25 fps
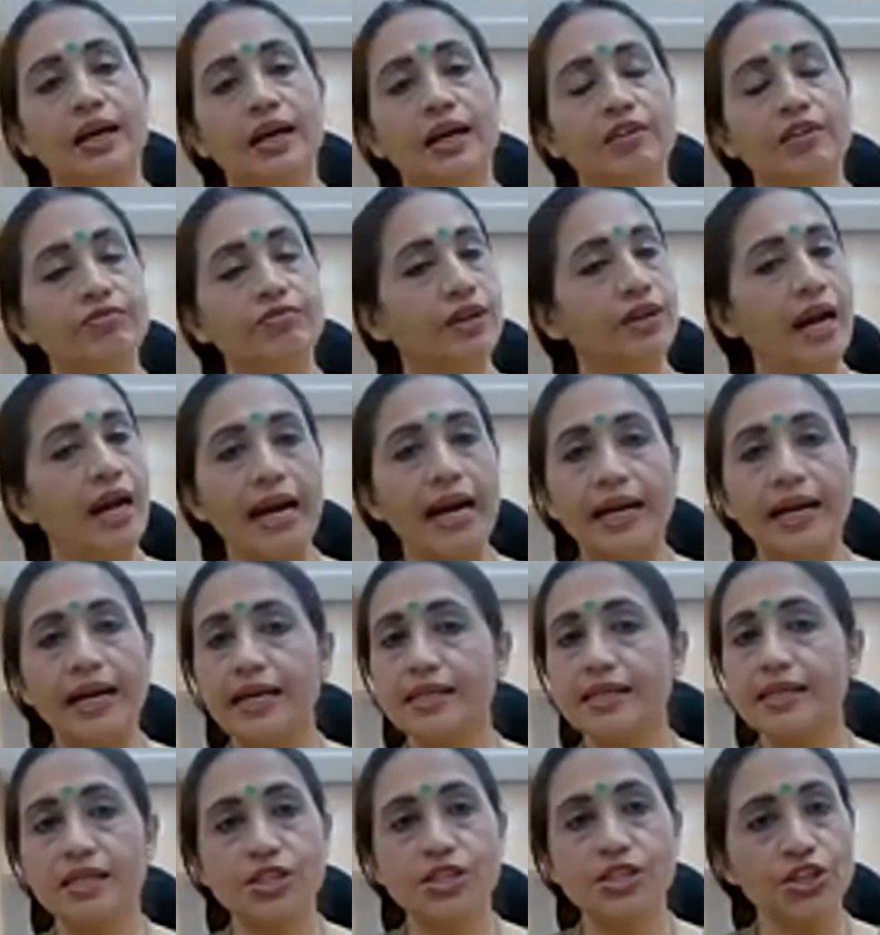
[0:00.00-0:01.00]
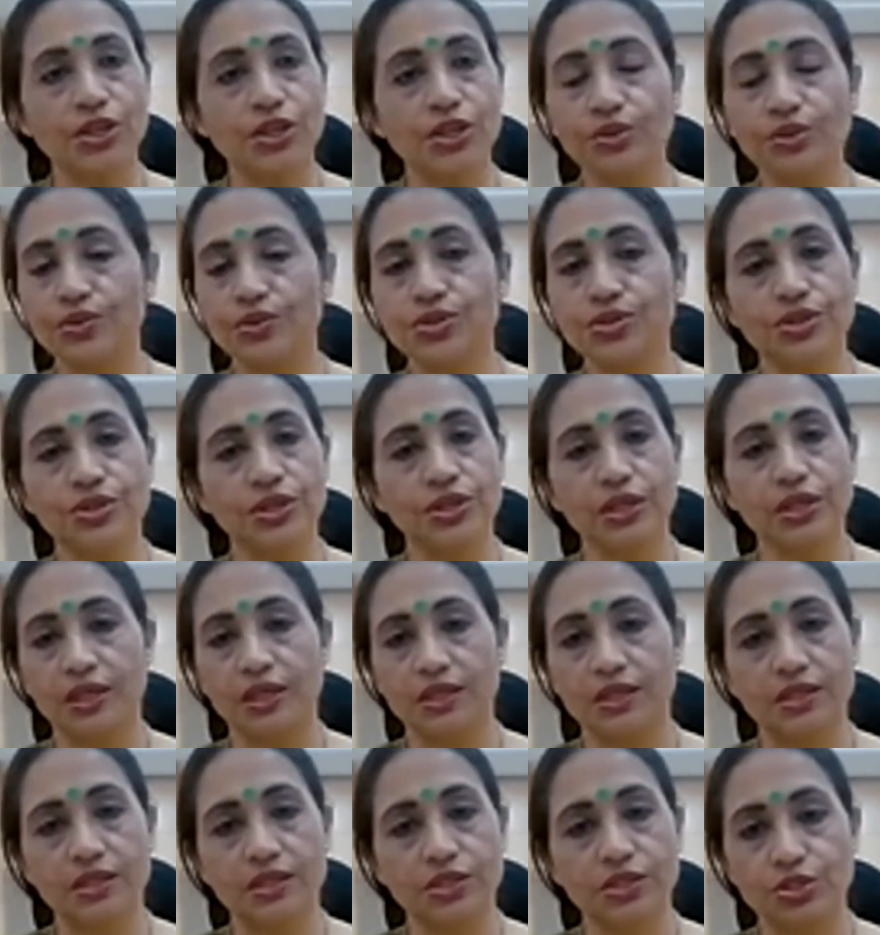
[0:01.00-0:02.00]
for handling such a huge
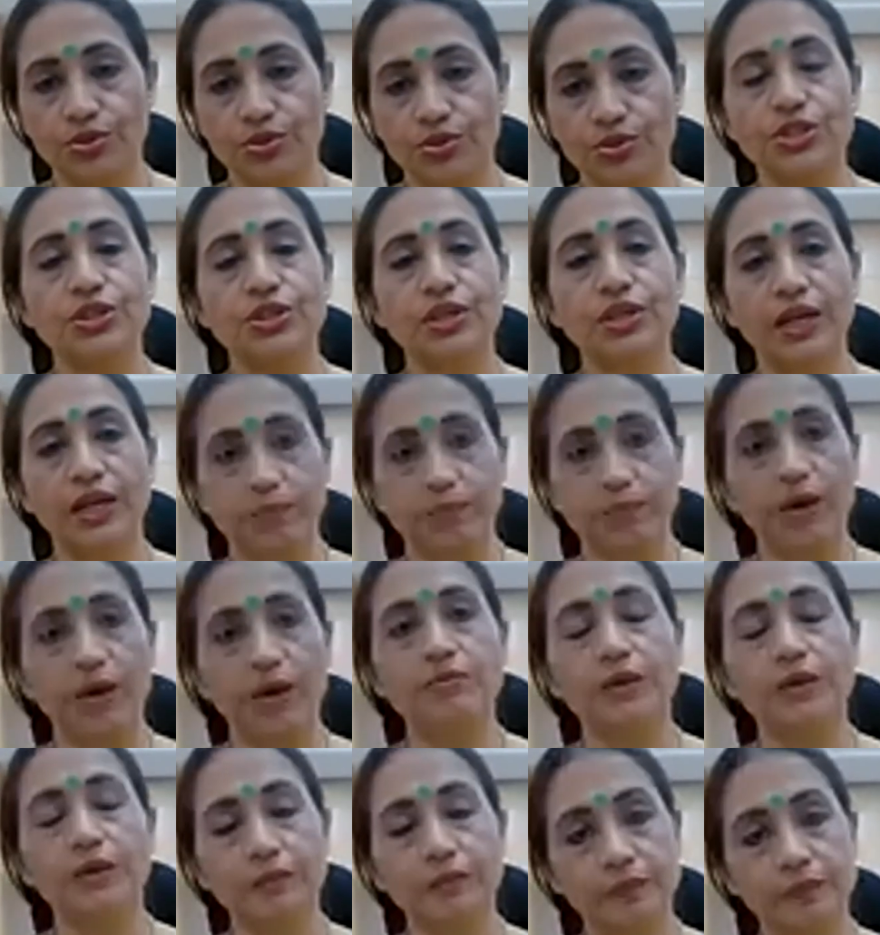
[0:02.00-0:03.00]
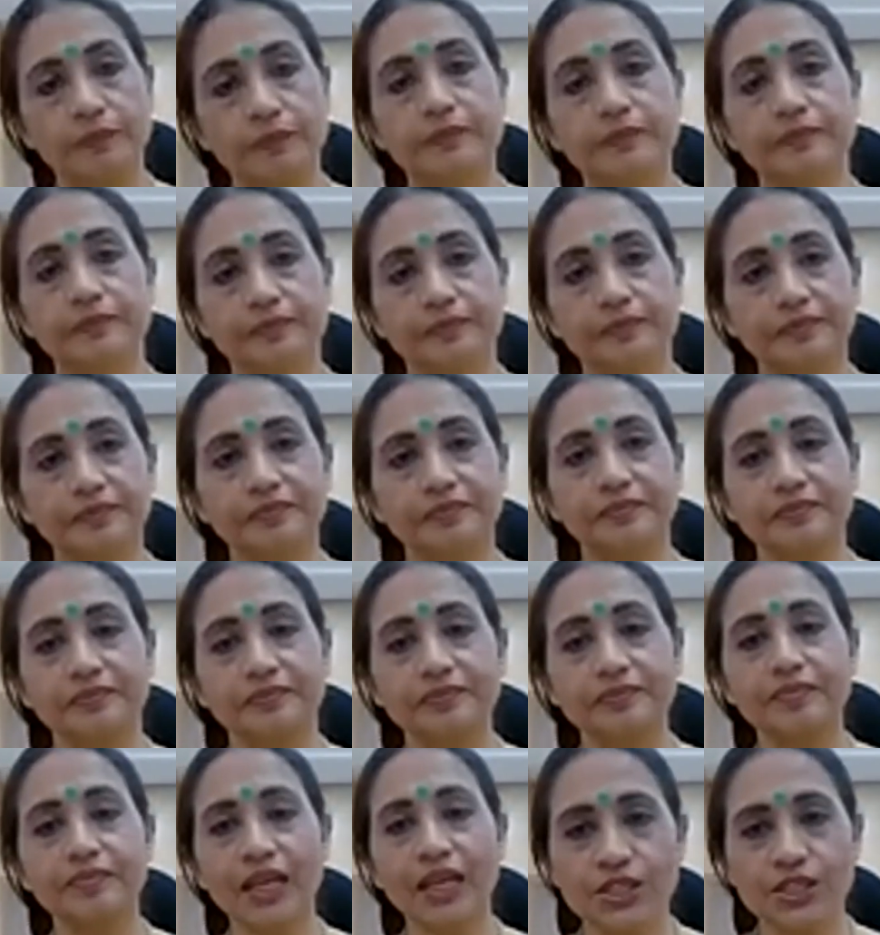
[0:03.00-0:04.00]
situation and problem.
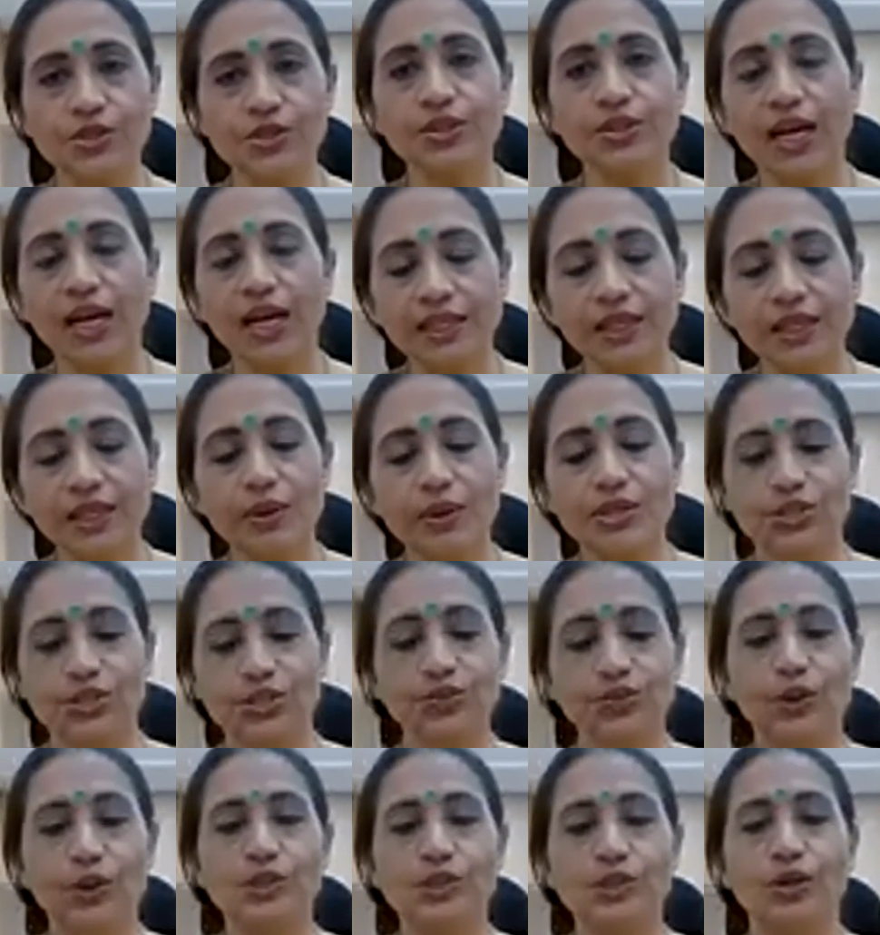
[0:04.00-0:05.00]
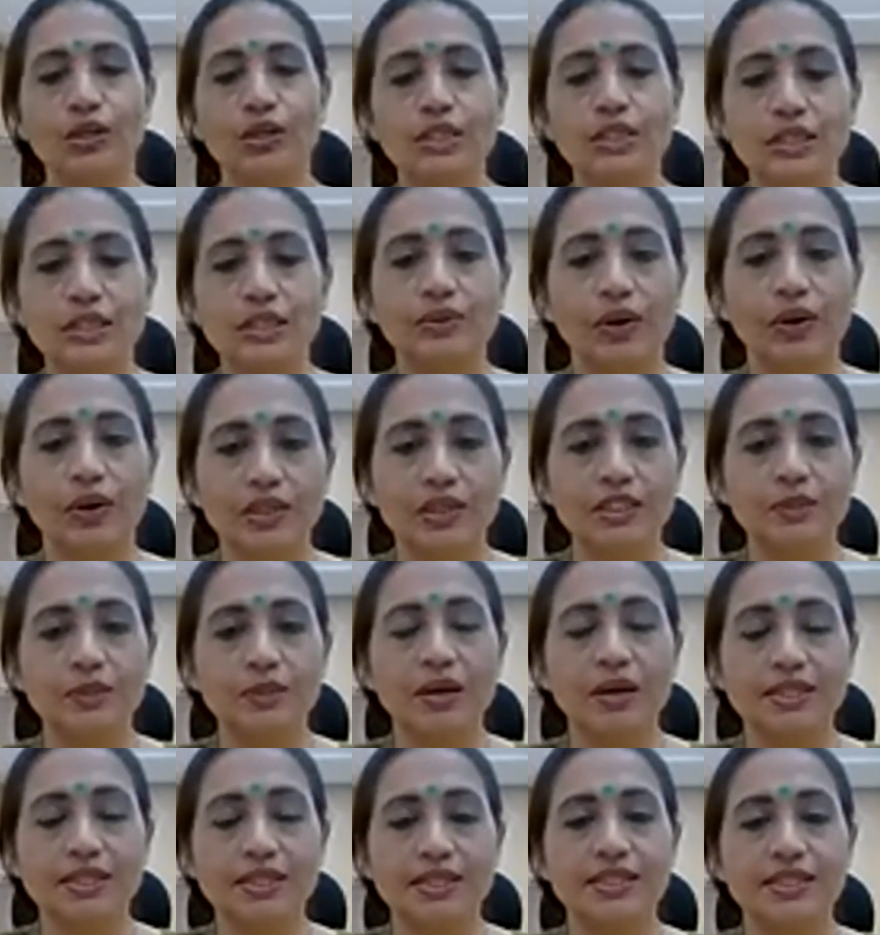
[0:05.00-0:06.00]
So the other question was also on
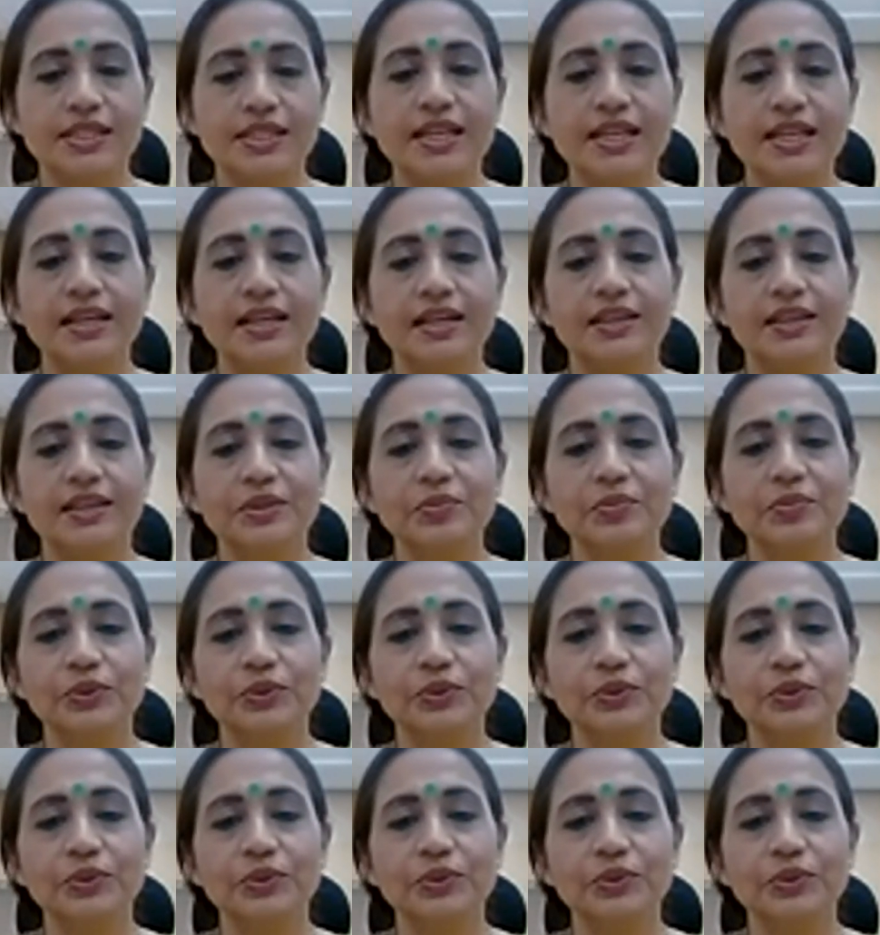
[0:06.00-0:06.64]
smart city, Tumkur.